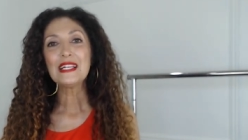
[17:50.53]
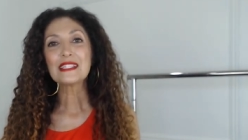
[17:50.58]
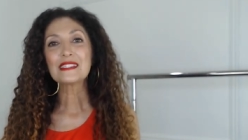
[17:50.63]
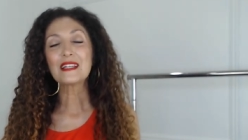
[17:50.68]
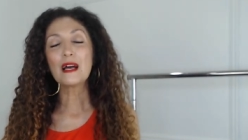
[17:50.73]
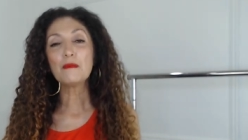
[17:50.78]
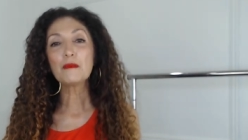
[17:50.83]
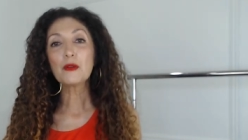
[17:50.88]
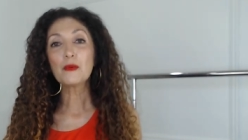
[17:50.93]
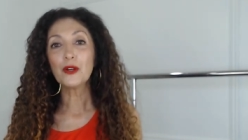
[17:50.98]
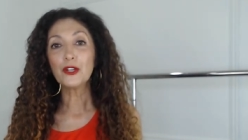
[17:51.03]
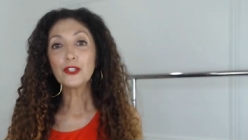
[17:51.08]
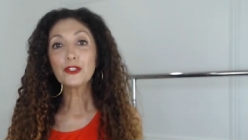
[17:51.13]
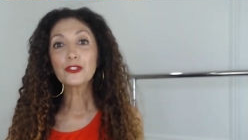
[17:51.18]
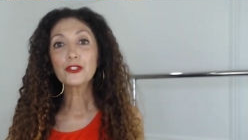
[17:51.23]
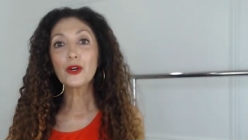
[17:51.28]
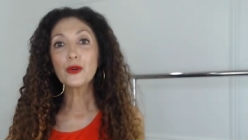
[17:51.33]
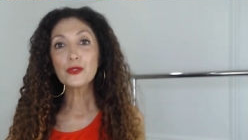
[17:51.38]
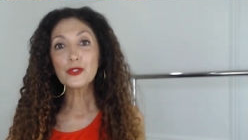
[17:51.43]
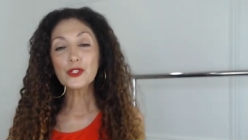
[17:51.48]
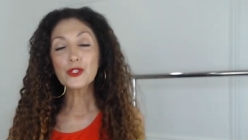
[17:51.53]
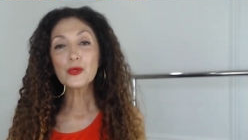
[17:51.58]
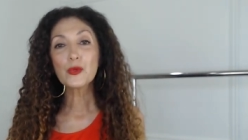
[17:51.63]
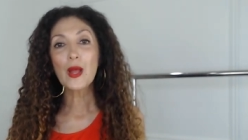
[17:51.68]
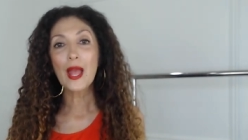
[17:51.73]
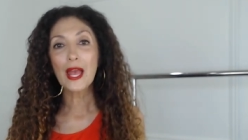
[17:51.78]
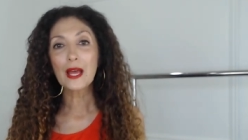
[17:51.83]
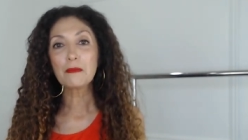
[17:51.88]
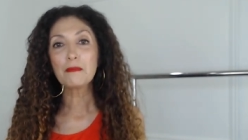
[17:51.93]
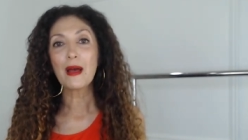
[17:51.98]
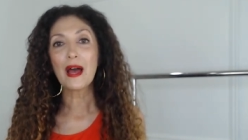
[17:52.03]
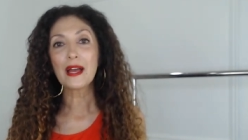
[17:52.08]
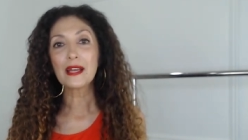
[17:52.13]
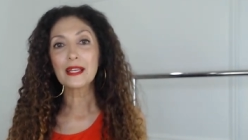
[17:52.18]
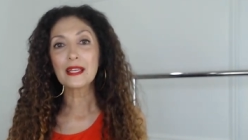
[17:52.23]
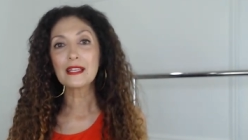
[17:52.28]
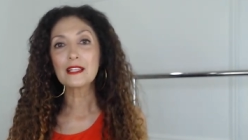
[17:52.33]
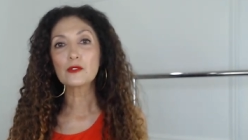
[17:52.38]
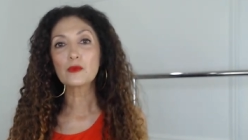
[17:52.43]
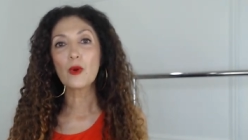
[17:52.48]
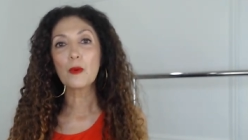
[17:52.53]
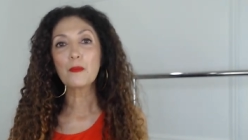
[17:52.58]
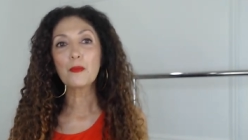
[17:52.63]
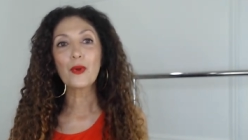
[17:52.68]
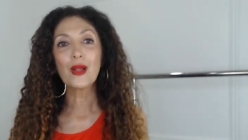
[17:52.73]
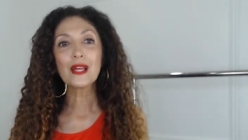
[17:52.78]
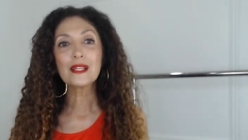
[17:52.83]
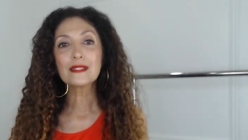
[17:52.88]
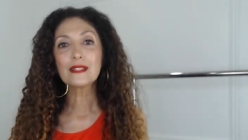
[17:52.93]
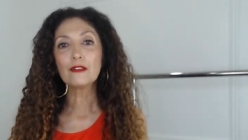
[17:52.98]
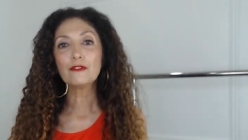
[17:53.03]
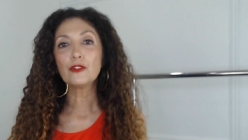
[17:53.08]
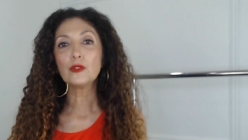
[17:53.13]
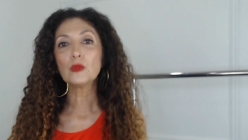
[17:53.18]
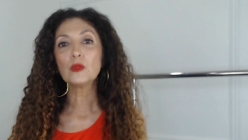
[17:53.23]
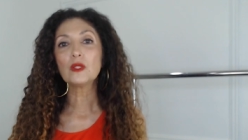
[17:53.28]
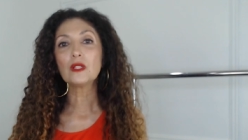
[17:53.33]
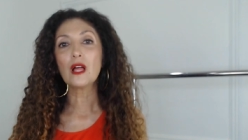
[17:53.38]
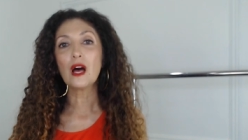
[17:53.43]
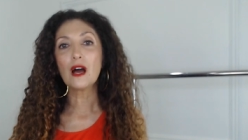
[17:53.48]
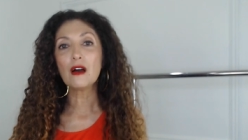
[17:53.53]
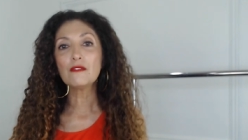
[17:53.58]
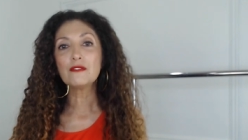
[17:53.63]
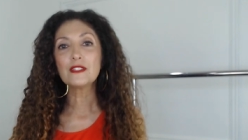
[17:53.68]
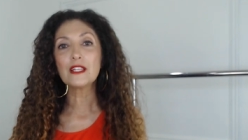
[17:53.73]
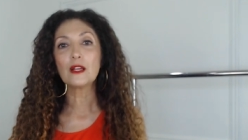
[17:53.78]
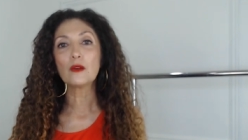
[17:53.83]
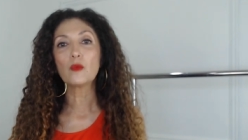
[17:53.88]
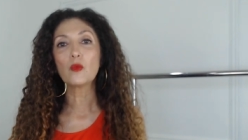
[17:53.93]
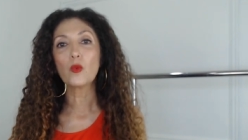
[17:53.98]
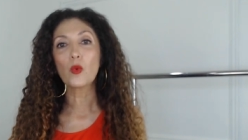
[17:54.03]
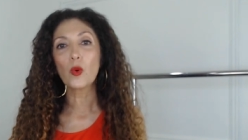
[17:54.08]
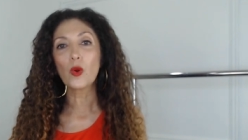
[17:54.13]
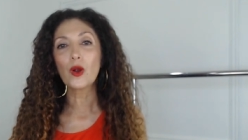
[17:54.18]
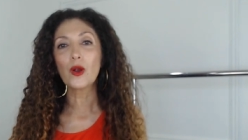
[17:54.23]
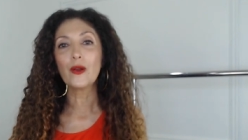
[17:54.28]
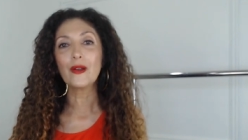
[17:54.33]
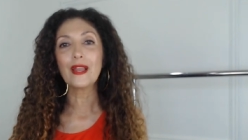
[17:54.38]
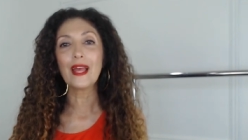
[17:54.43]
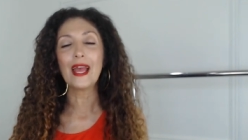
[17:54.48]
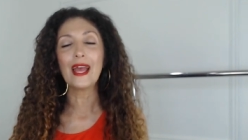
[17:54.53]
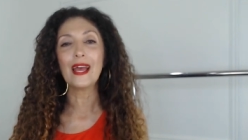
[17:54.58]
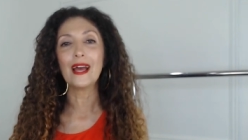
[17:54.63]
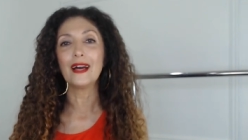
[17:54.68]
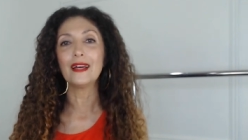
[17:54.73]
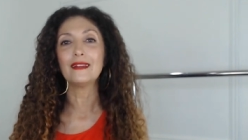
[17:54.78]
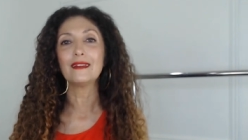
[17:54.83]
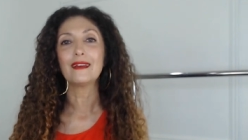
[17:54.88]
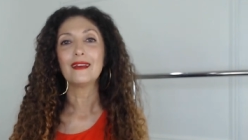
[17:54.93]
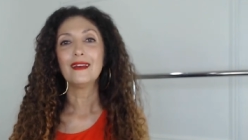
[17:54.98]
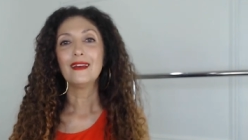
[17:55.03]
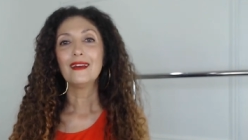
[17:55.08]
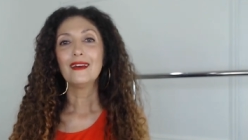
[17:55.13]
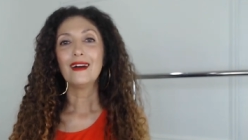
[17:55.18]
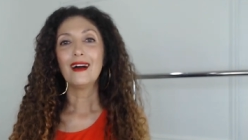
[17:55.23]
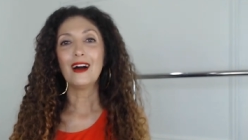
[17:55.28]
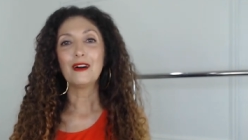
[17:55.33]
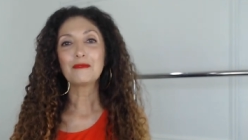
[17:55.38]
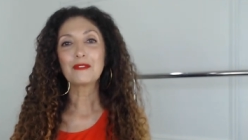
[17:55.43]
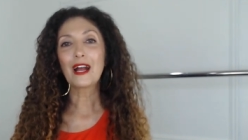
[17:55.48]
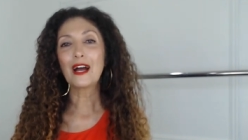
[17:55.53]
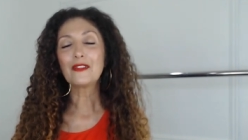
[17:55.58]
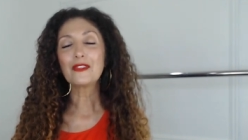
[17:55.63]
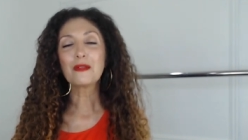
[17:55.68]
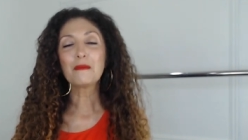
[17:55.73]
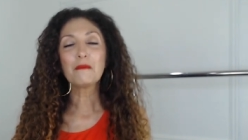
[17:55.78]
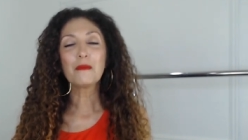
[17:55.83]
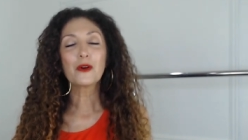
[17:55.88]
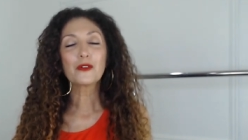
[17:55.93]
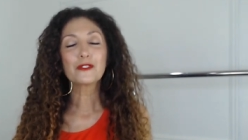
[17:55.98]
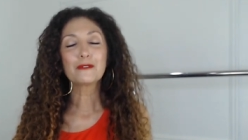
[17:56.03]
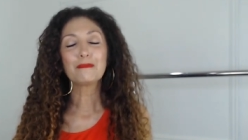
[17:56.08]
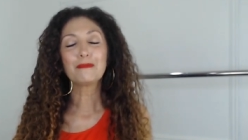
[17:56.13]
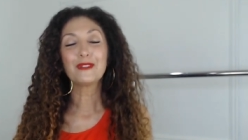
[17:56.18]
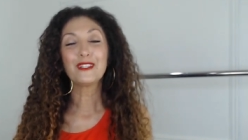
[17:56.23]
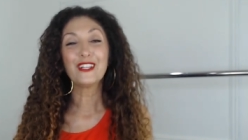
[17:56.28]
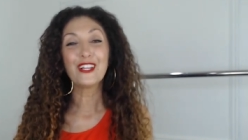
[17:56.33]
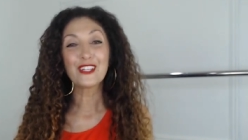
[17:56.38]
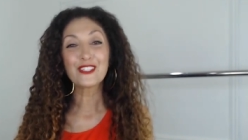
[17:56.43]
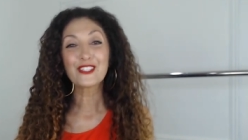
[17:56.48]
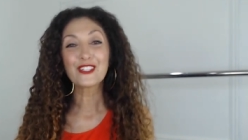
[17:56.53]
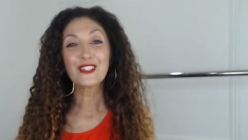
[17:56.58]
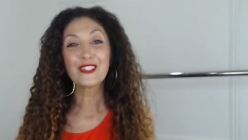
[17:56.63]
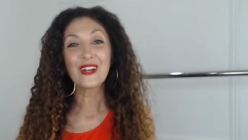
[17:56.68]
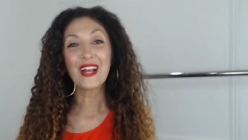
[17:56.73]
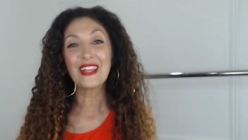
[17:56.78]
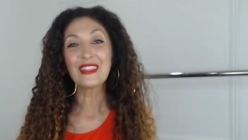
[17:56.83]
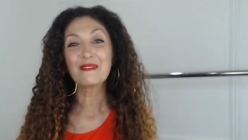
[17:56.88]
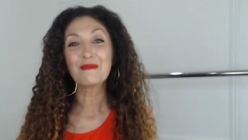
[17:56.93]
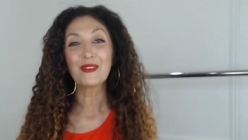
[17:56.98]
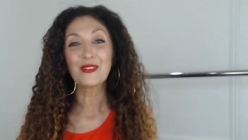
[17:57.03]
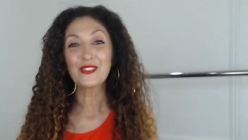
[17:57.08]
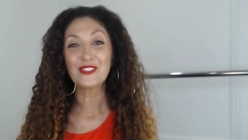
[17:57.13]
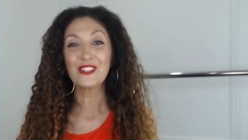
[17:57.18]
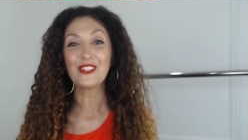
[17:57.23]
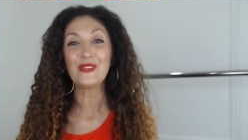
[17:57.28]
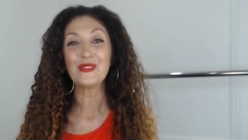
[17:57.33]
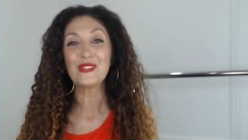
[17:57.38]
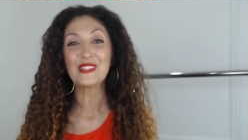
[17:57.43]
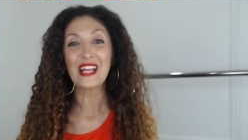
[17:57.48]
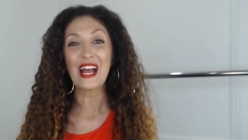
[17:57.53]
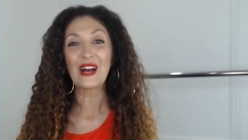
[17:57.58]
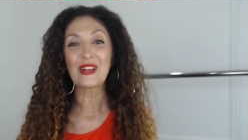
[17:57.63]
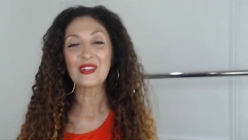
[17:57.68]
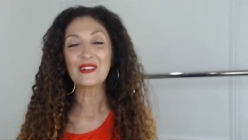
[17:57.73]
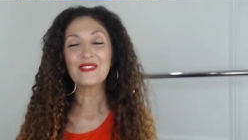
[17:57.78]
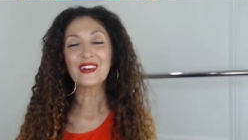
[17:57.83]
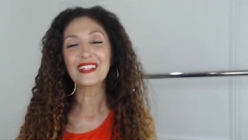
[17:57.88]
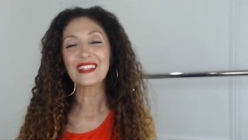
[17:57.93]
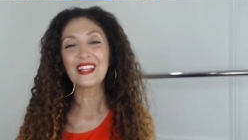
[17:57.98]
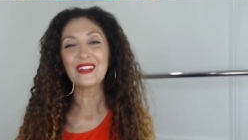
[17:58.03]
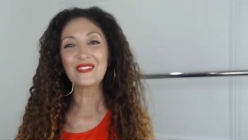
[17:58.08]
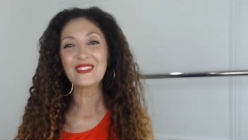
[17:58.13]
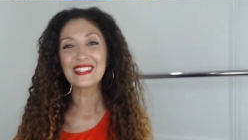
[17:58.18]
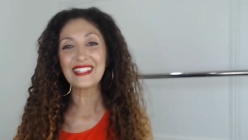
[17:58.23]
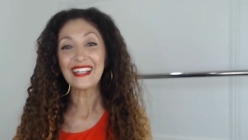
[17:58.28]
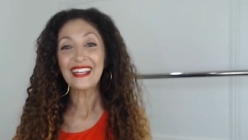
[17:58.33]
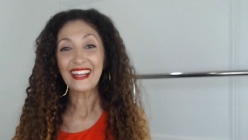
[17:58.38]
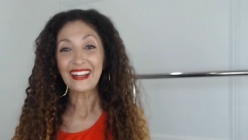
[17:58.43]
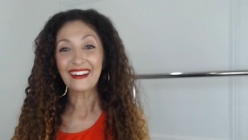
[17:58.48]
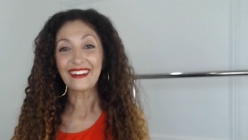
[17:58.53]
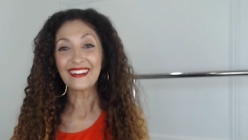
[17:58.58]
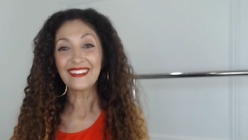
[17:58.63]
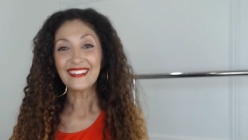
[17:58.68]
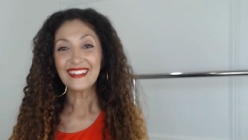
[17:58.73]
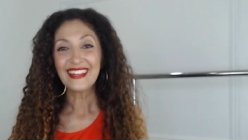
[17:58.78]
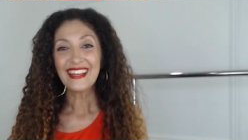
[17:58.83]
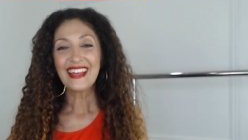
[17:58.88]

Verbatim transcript: Tell me what your go to handbag is. What brands have you loved and worn and um, gotten the most pleasure and the most use out of? I'd love to hear.